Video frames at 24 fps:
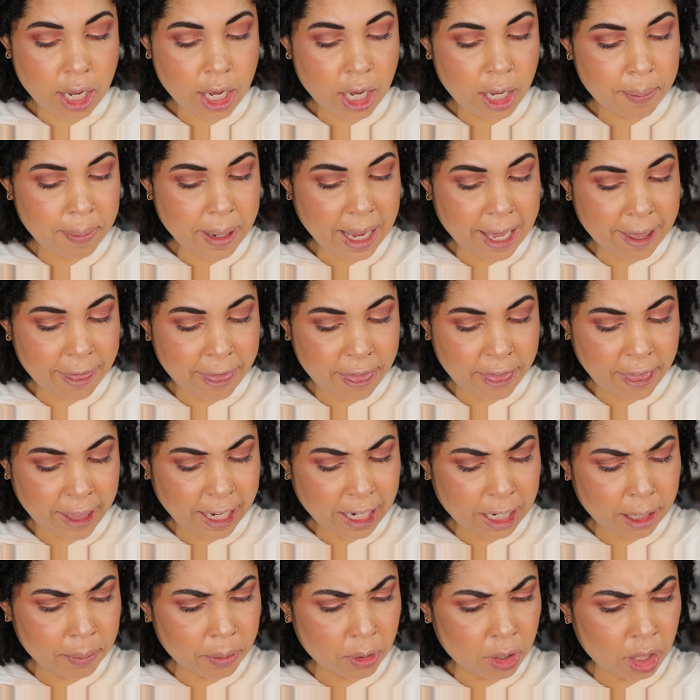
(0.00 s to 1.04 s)
up, I
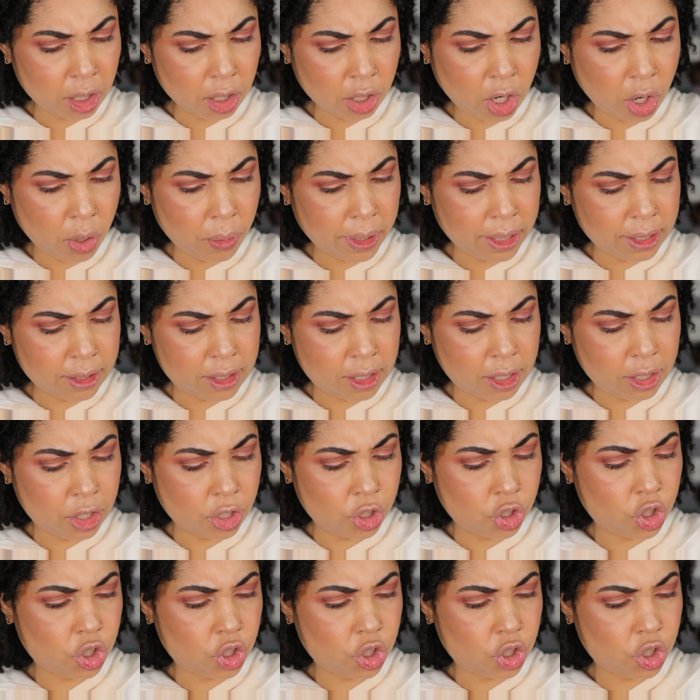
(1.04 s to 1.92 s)
think I'm gonna go into the